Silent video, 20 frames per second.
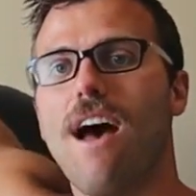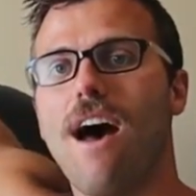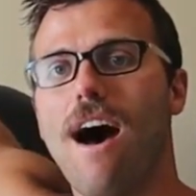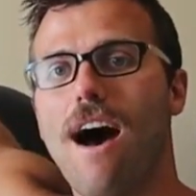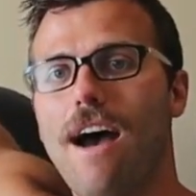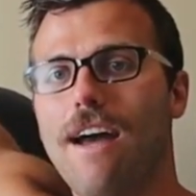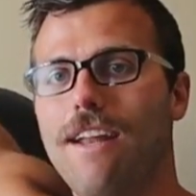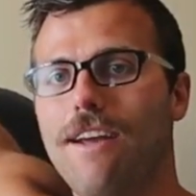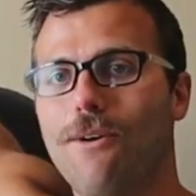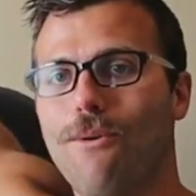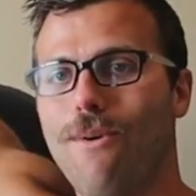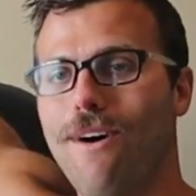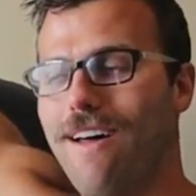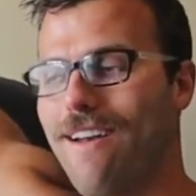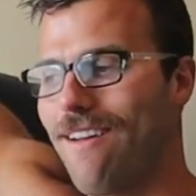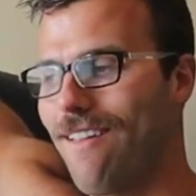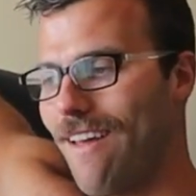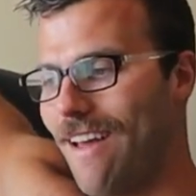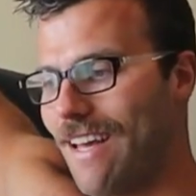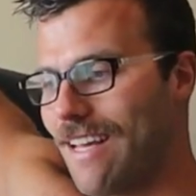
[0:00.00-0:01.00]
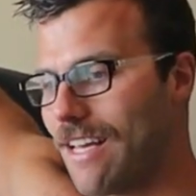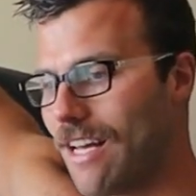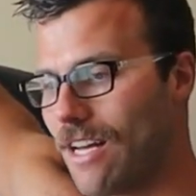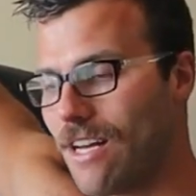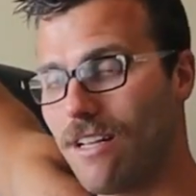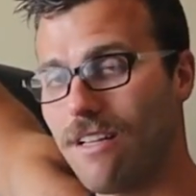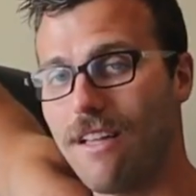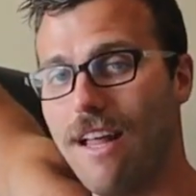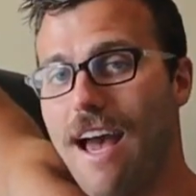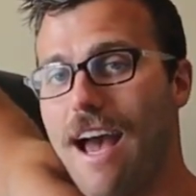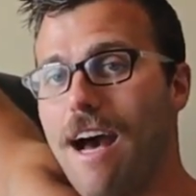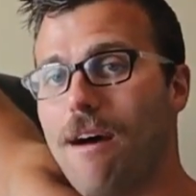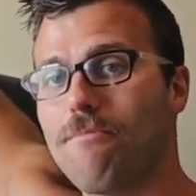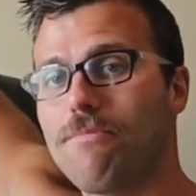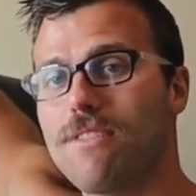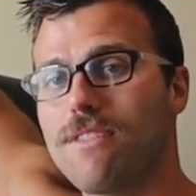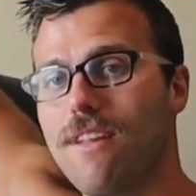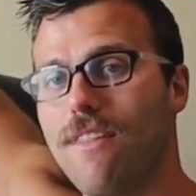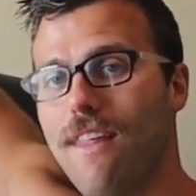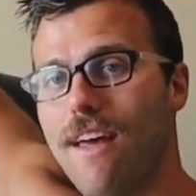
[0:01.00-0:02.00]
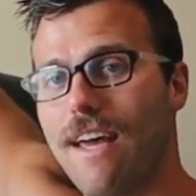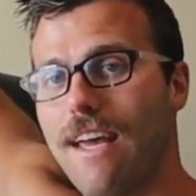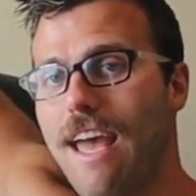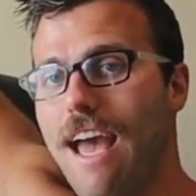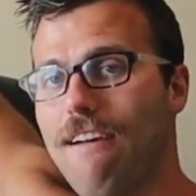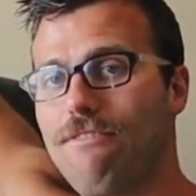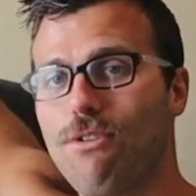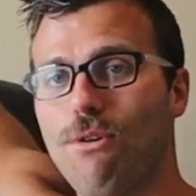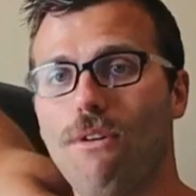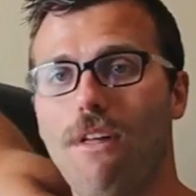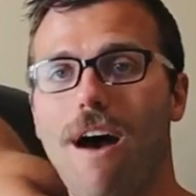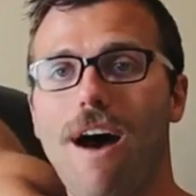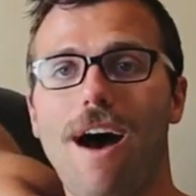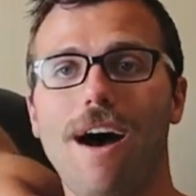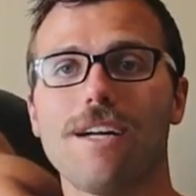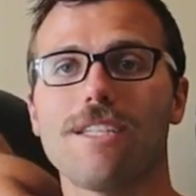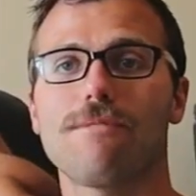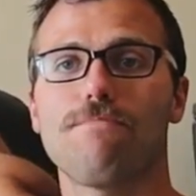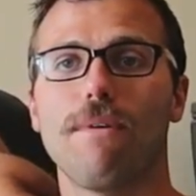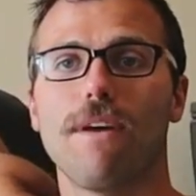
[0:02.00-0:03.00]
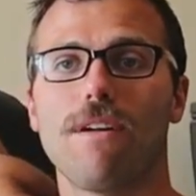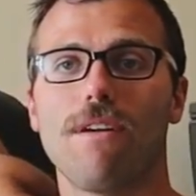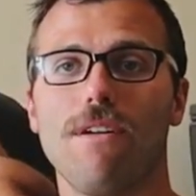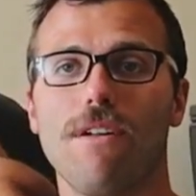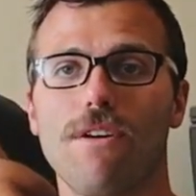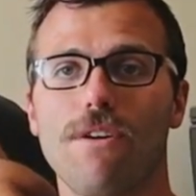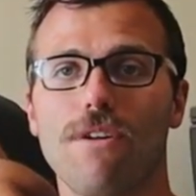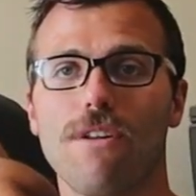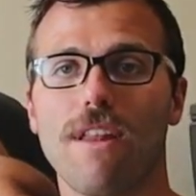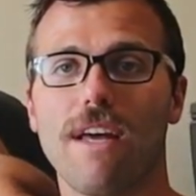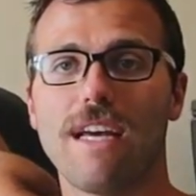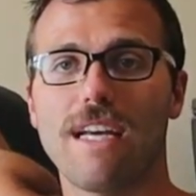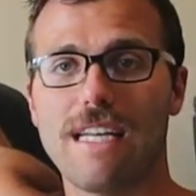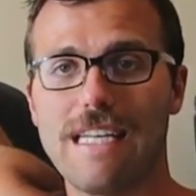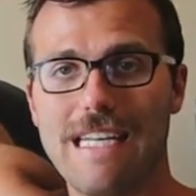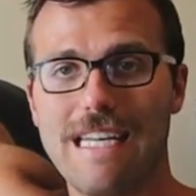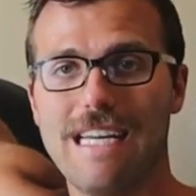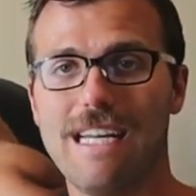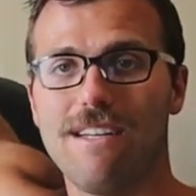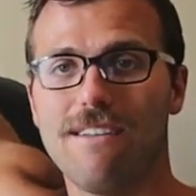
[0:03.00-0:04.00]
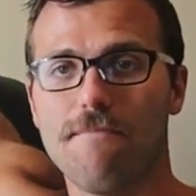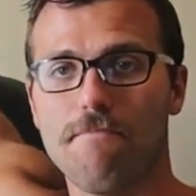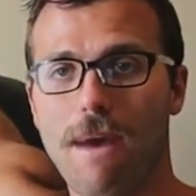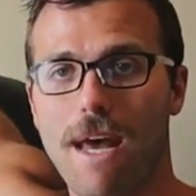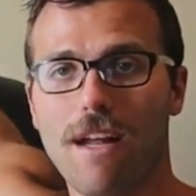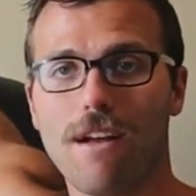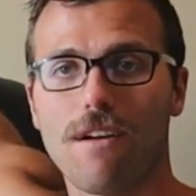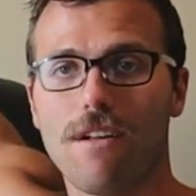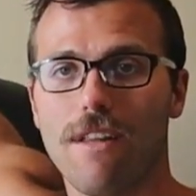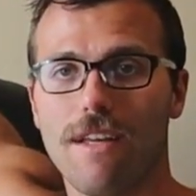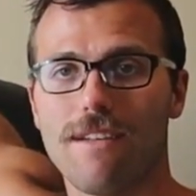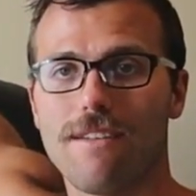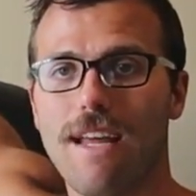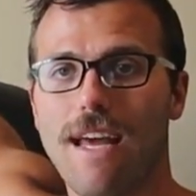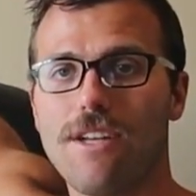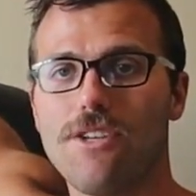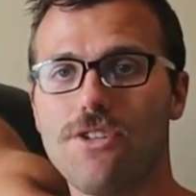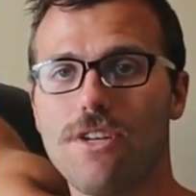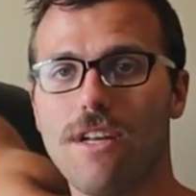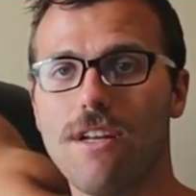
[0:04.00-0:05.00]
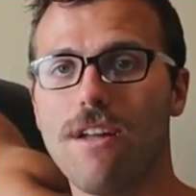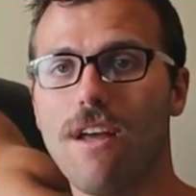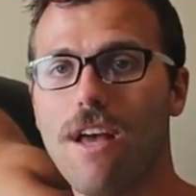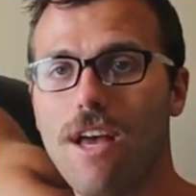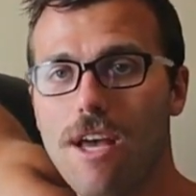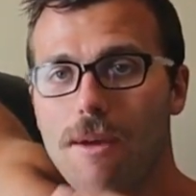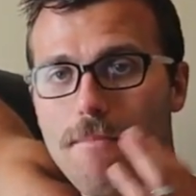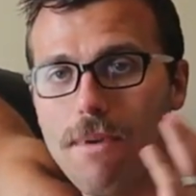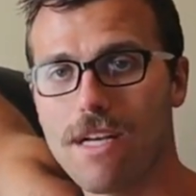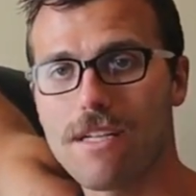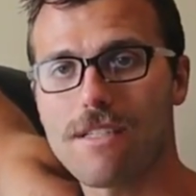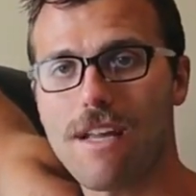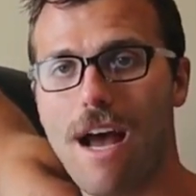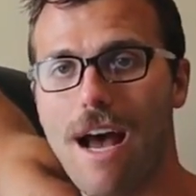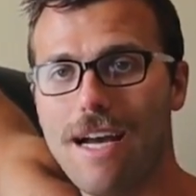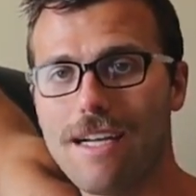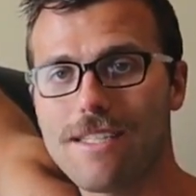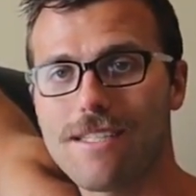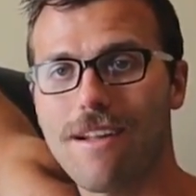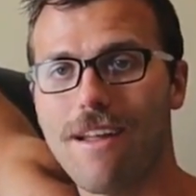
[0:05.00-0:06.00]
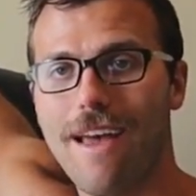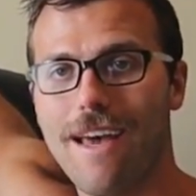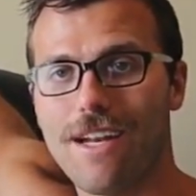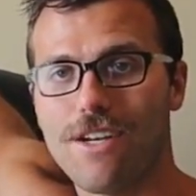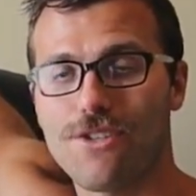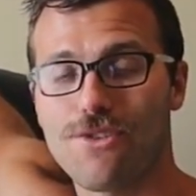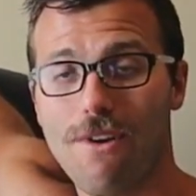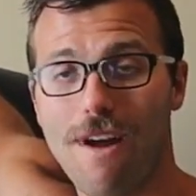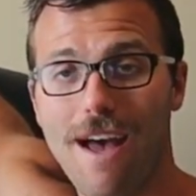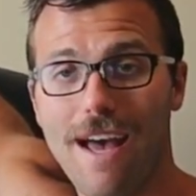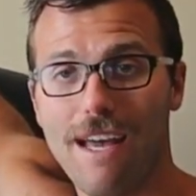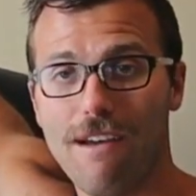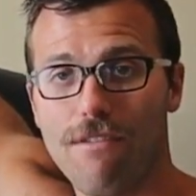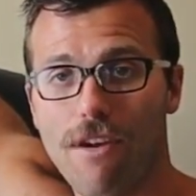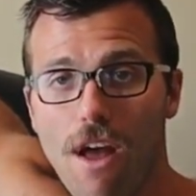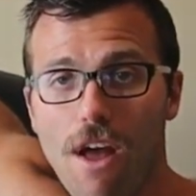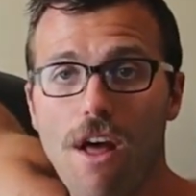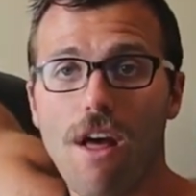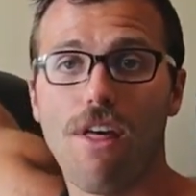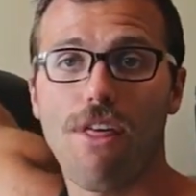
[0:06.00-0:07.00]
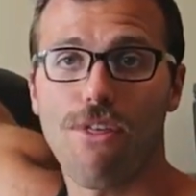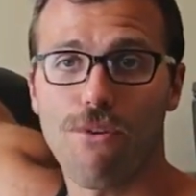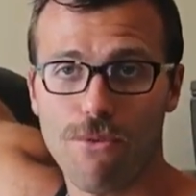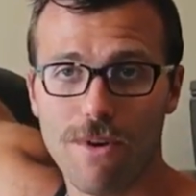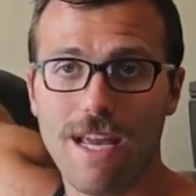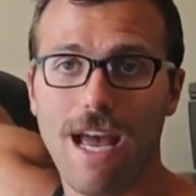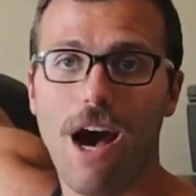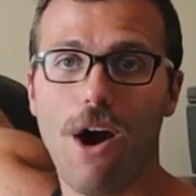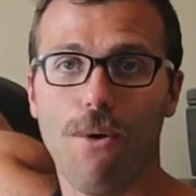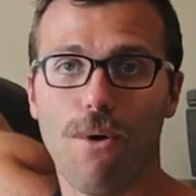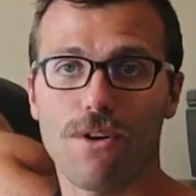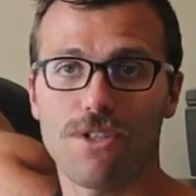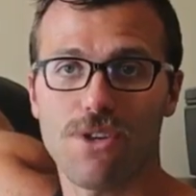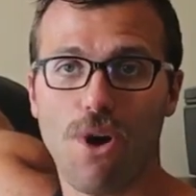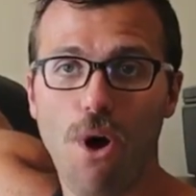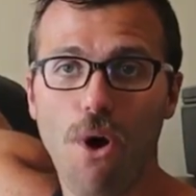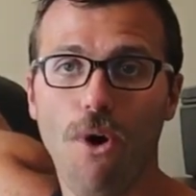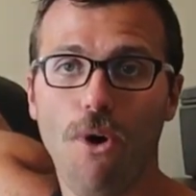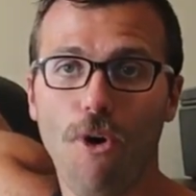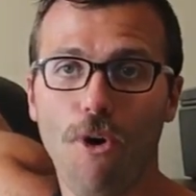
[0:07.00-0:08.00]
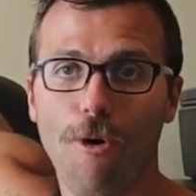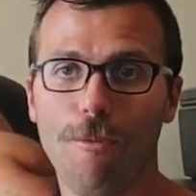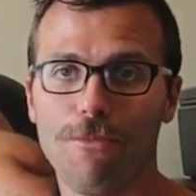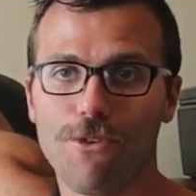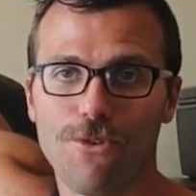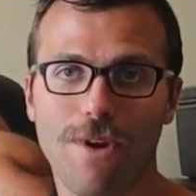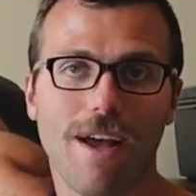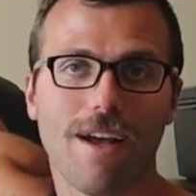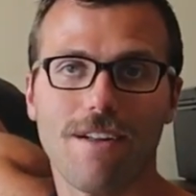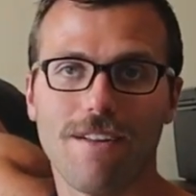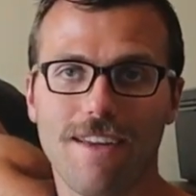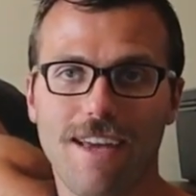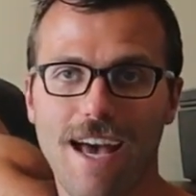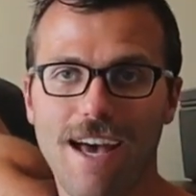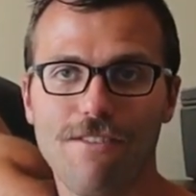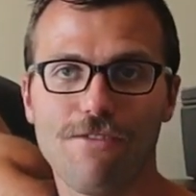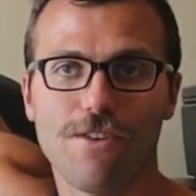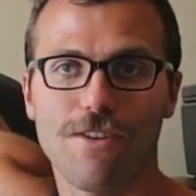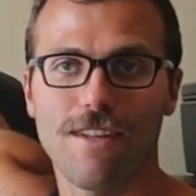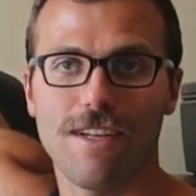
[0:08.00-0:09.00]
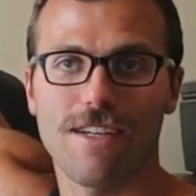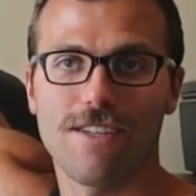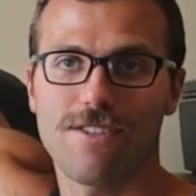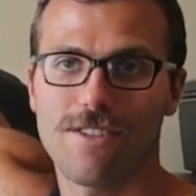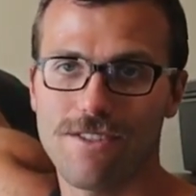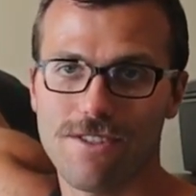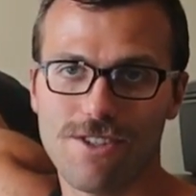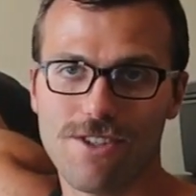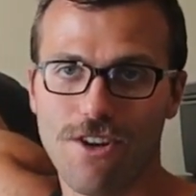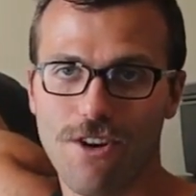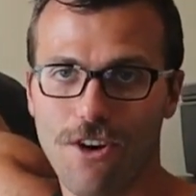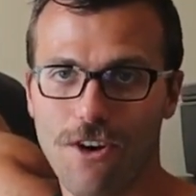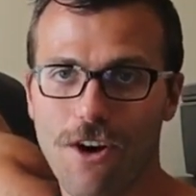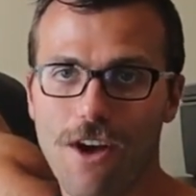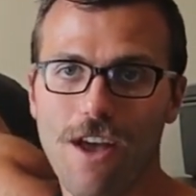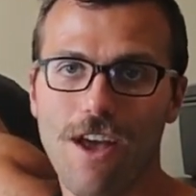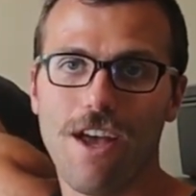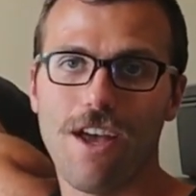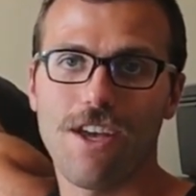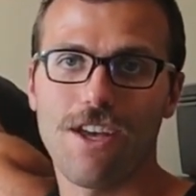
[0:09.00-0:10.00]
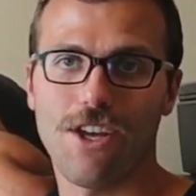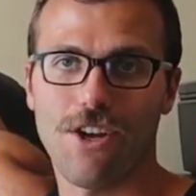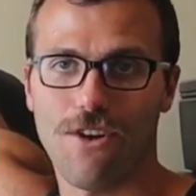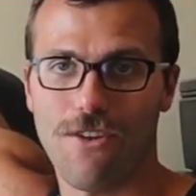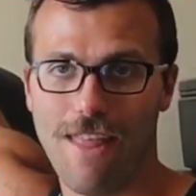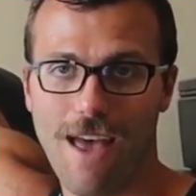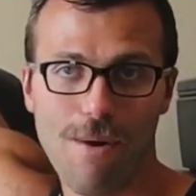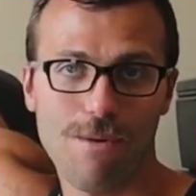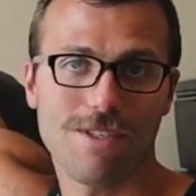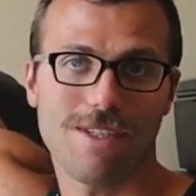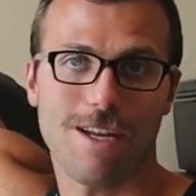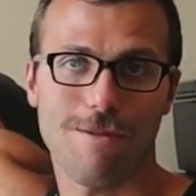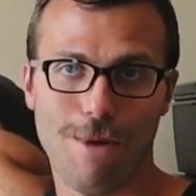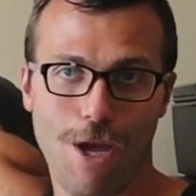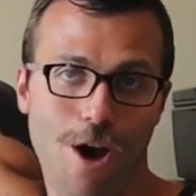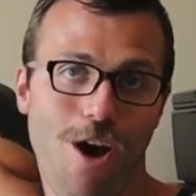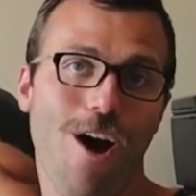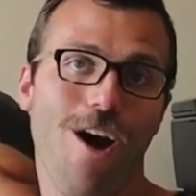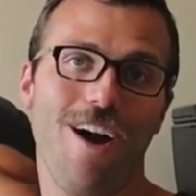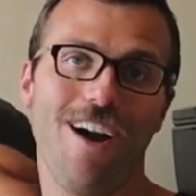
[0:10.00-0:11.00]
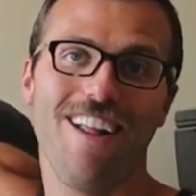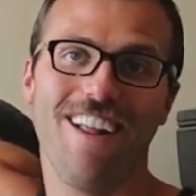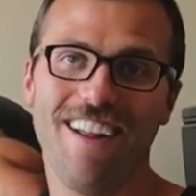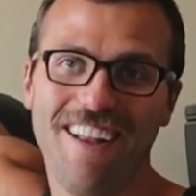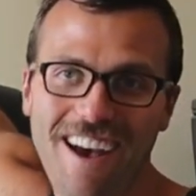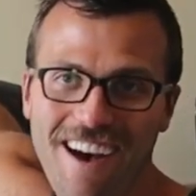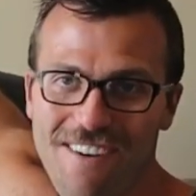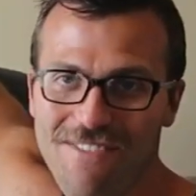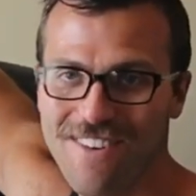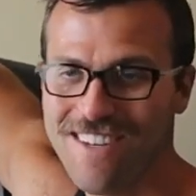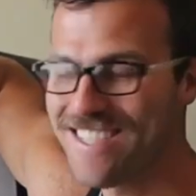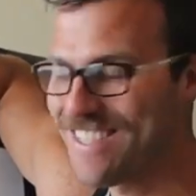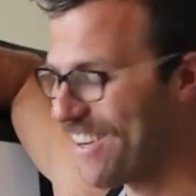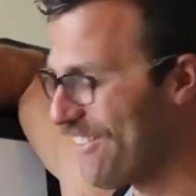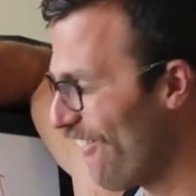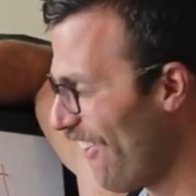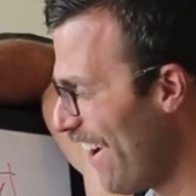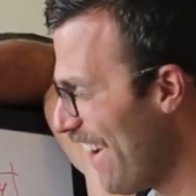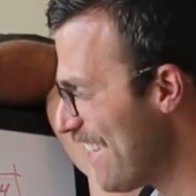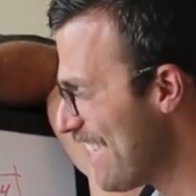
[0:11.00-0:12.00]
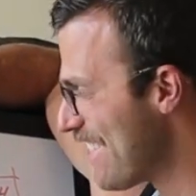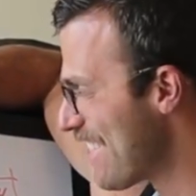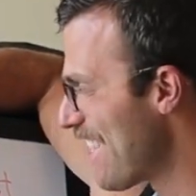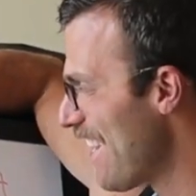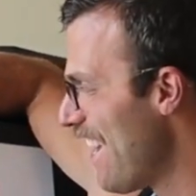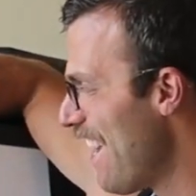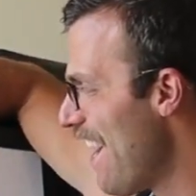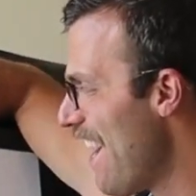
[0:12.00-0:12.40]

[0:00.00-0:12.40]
I didn't want to like collapse and like have to go to the hospital or like need medical attention, because I still had to drive 3 hours home directly after this. And so, you know, that was going to be hard enough as it was.